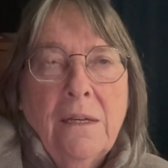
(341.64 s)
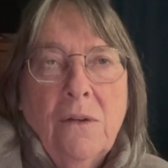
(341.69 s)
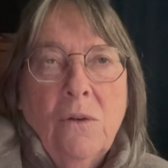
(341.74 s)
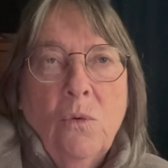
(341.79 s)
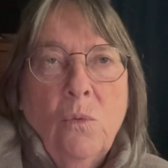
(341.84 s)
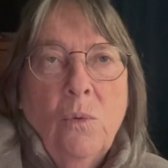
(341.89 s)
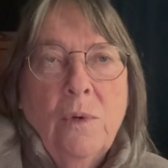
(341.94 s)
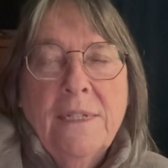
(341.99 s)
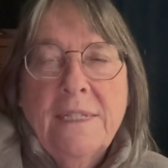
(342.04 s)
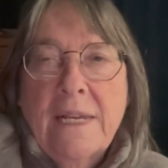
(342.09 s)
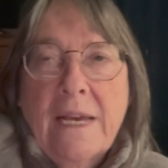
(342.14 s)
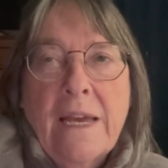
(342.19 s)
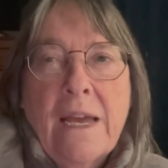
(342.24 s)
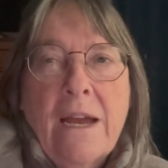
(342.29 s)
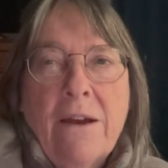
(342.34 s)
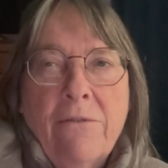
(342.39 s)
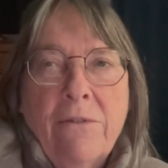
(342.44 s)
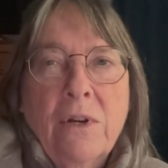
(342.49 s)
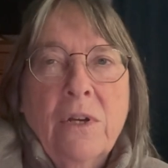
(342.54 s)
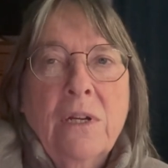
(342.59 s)
was I
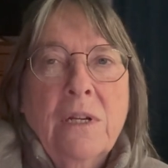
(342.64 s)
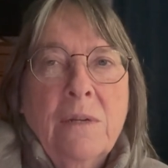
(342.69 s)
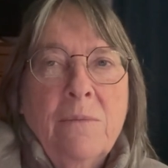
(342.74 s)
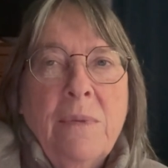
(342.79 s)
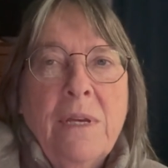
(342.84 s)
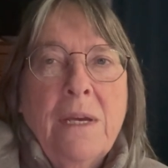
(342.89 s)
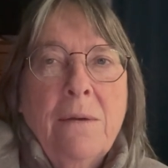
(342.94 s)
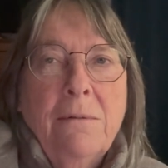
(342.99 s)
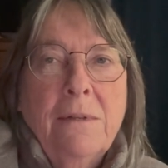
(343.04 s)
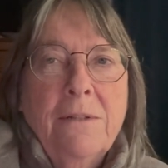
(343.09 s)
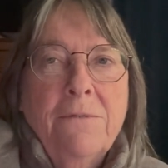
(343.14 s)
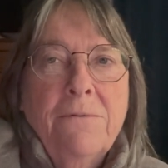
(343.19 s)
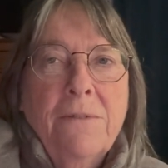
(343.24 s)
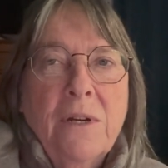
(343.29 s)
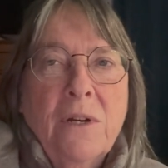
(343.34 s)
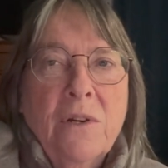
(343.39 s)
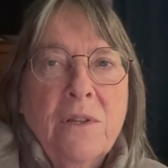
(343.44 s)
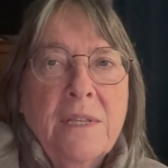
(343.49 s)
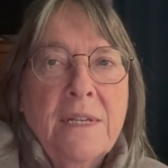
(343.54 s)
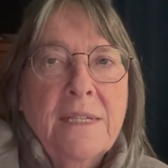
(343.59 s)
ever going to be able to
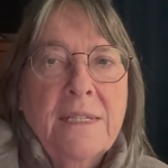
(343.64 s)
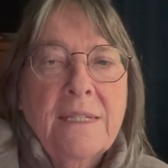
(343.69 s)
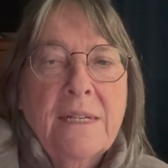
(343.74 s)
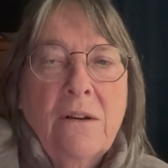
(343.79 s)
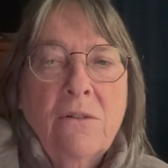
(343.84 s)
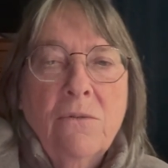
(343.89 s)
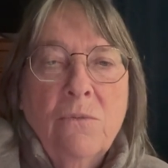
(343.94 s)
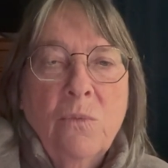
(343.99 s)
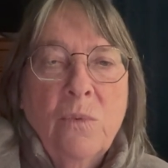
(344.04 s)
figure this out?